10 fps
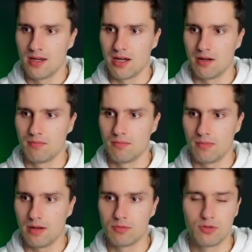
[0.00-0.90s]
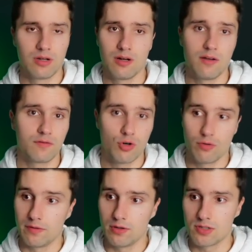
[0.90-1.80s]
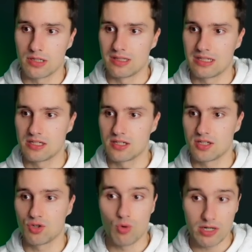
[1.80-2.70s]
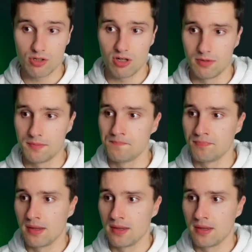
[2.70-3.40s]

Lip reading: I'm doing a lot of code reviews and this is quite common